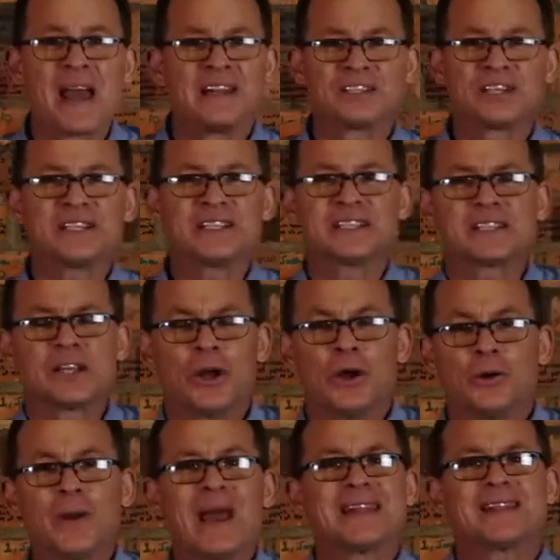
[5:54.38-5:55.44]
Jesus,
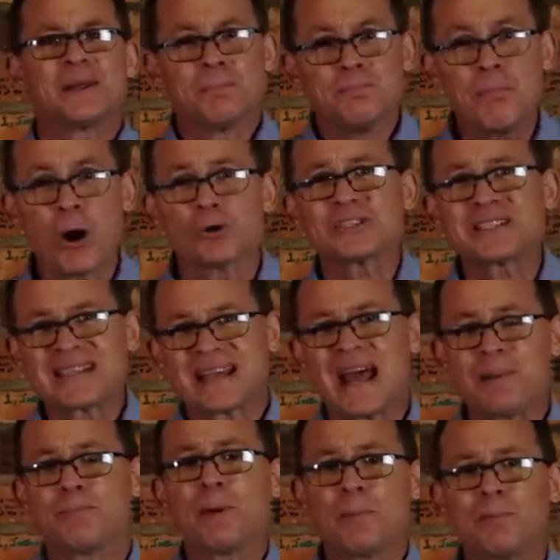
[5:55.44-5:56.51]
who had the most
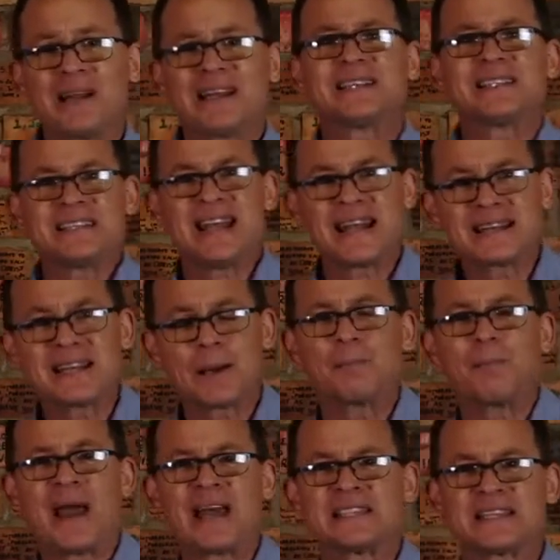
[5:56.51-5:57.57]
capability and
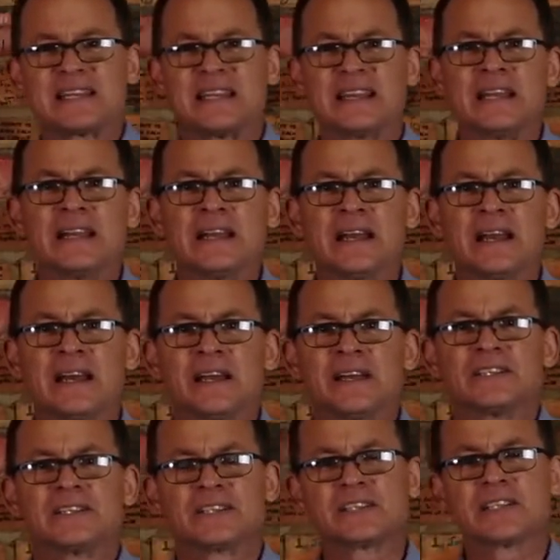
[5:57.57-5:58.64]
capacity,
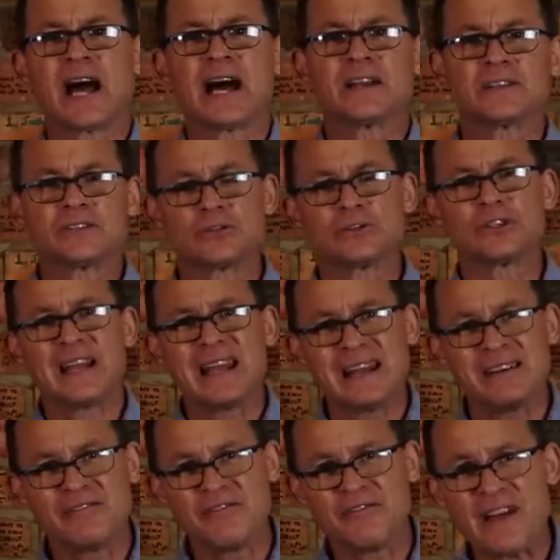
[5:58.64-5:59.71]
decided to
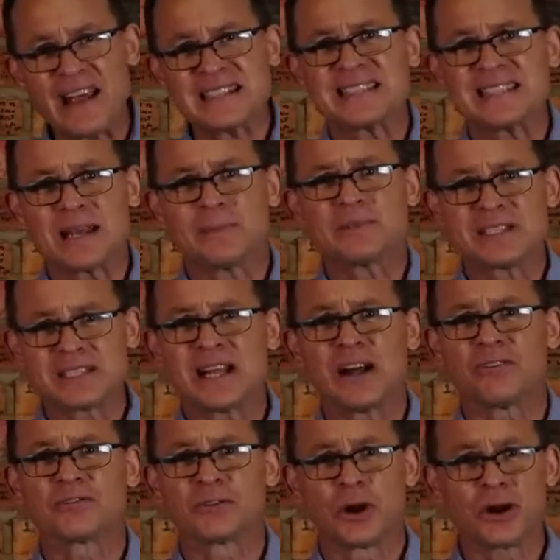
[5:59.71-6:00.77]
invest
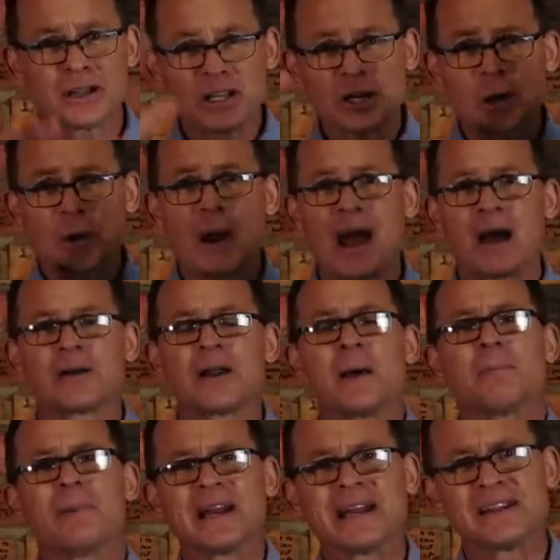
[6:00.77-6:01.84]
himself, not in the crowd,
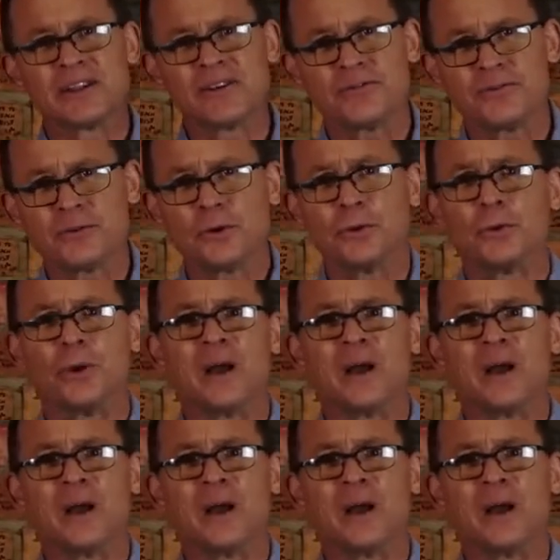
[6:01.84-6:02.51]
but in the few.